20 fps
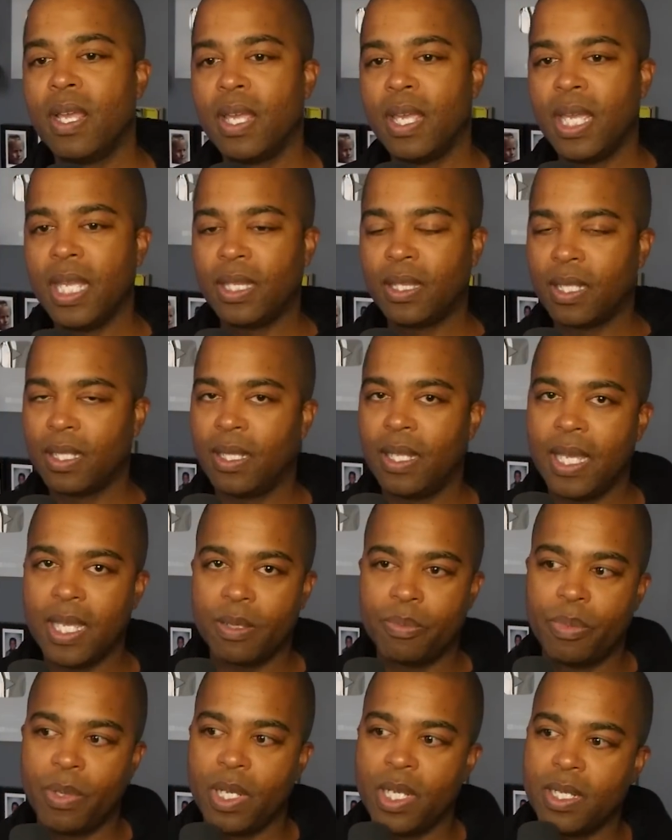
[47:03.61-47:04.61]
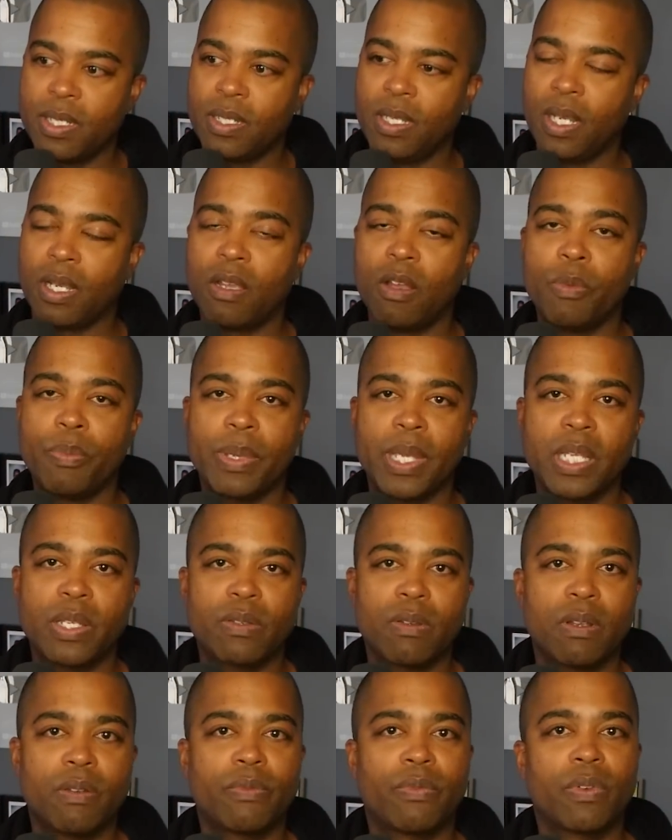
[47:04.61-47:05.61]
hit the like button, check out
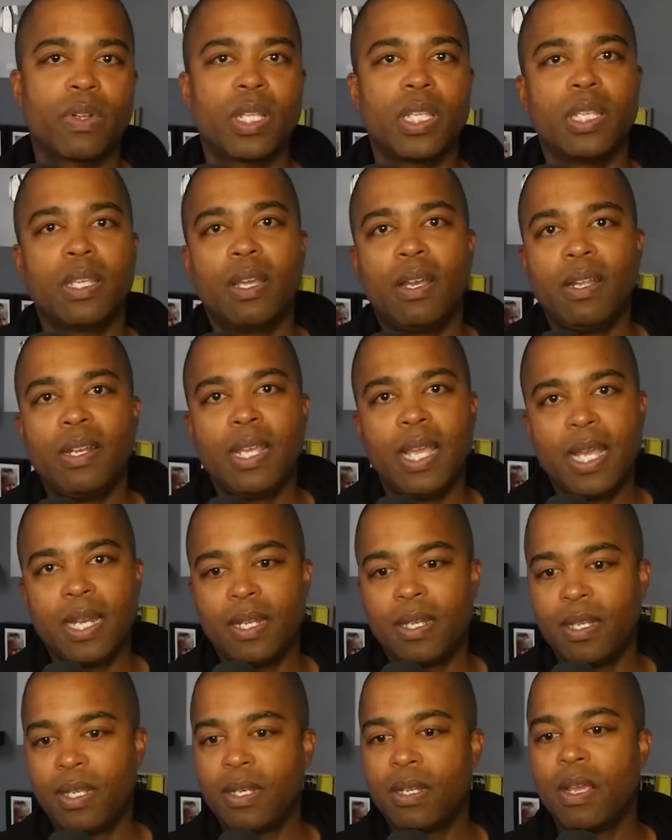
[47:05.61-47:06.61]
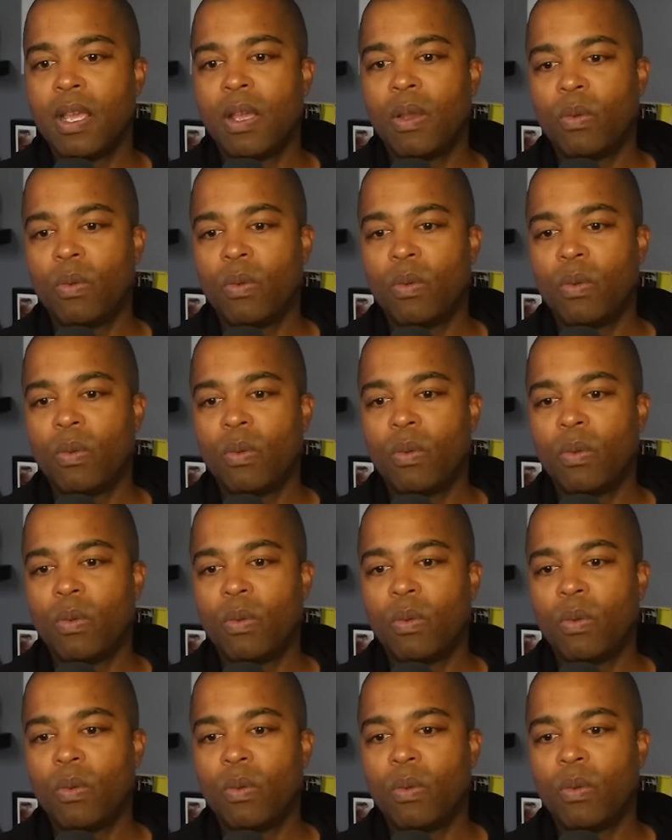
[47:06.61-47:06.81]
Patreon for the unedited